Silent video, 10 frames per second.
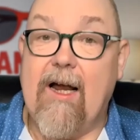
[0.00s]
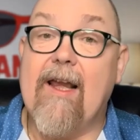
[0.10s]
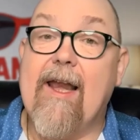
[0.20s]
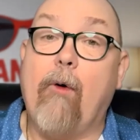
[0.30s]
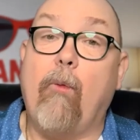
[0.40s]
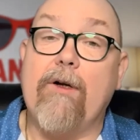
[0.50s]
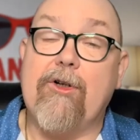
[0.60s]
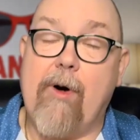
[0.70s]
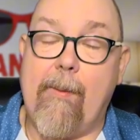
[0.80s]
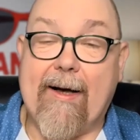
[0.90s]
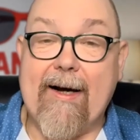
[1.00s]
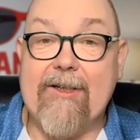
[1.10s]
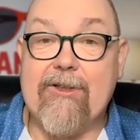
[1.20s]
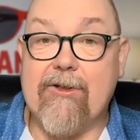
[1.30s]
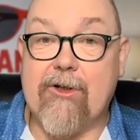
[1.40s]
Now, once your
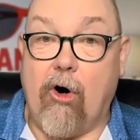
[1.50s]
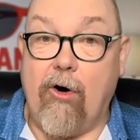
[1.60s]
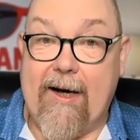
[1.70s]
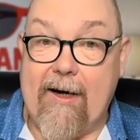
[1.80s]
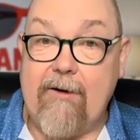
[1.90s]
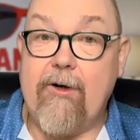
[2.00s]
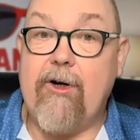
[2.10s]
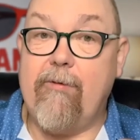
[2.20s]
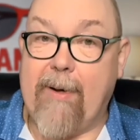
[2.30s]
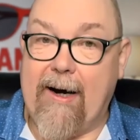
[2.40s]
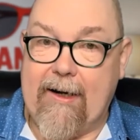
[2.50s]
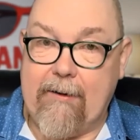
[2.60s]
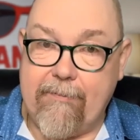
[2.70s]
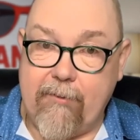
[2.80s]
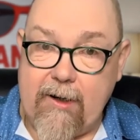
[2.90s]
application has gone in and you've
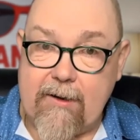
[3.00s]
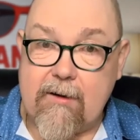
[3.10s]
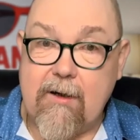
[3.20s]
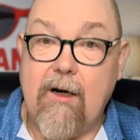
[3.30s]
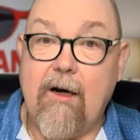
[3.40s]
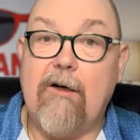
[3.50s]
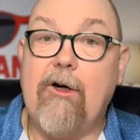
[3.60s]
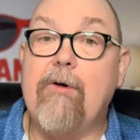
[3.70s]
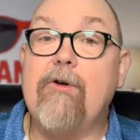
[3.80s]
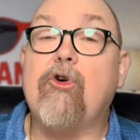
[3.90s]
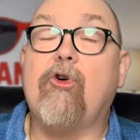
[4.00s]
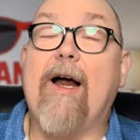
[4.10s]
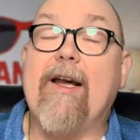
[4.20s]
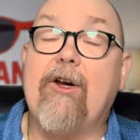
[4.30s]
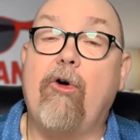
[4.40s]
paid for it, you can
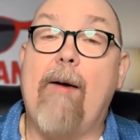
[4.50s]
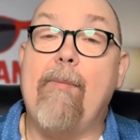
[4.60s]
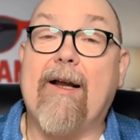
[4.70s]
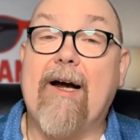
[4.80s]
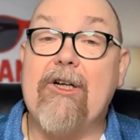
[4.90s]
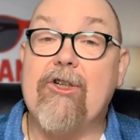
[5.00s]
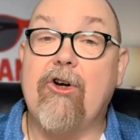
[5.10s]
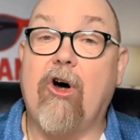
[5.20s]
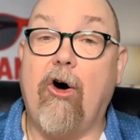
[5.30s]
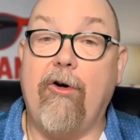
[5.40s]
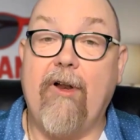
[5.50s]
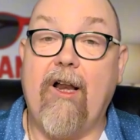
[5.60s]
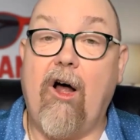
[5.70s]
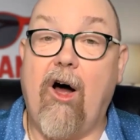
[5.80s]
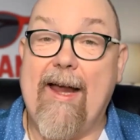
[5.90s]
track your application
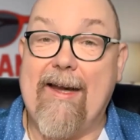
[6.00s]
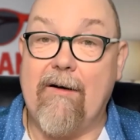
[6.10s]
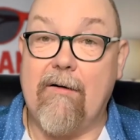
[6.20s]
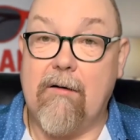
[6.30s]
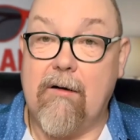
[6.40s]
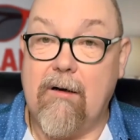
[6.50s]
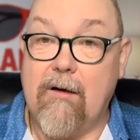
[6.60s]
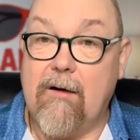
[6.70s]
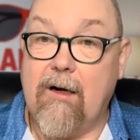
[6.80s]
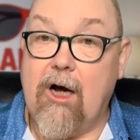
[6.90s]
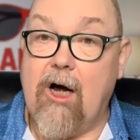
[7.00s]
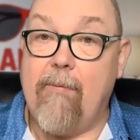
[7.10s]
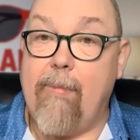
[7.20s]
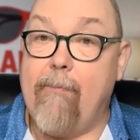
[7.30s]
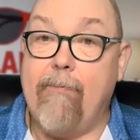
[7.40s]
online.
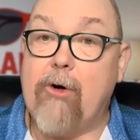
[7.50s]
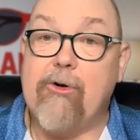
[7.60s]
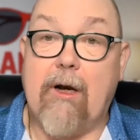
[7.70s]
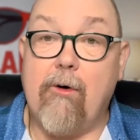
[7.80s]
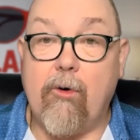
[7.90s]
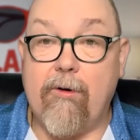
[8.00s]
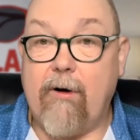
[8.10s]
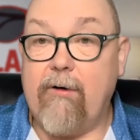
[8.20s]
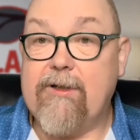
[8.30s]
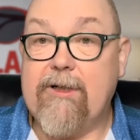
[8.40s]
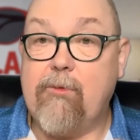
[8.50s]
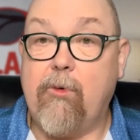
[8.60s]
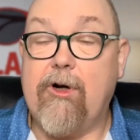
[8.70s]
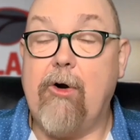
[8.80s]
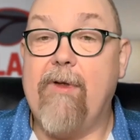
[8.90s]
Most local authorities
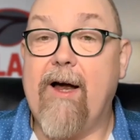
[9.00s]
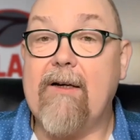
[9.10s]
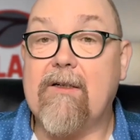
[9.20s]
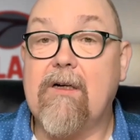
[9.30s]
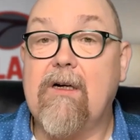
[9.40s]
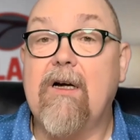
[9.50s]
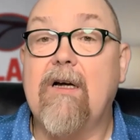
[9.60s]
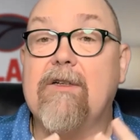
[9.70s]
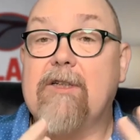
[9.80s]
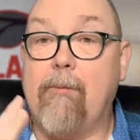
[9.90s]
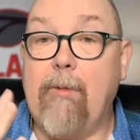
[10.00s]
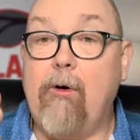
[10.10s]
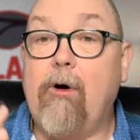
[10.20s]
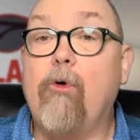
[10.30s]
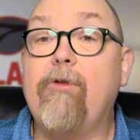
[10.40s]
will do that. Some
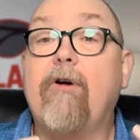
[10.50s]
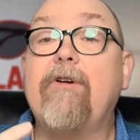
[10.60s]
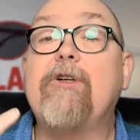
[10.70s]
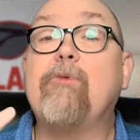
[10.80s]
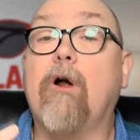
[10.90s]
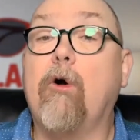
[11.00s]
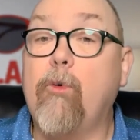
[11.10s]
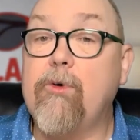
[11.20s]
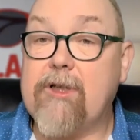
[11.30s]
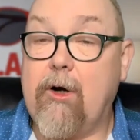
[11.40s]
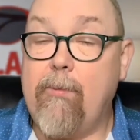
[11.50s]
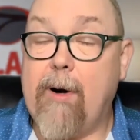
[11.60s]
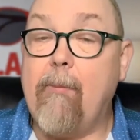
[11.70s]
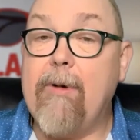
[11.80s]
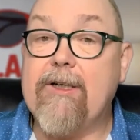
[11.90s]
local authorities will also
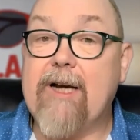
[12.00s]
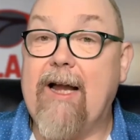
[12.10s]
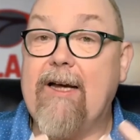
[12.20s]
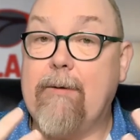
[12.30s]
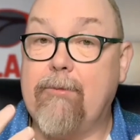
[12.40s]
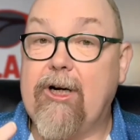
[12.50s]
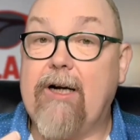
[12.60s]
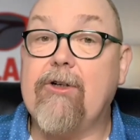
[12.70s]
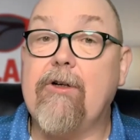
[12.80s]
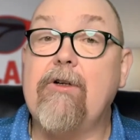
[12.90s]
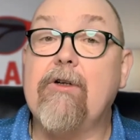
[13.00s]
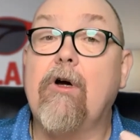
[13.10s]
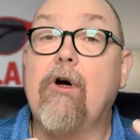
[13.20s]
publish any objections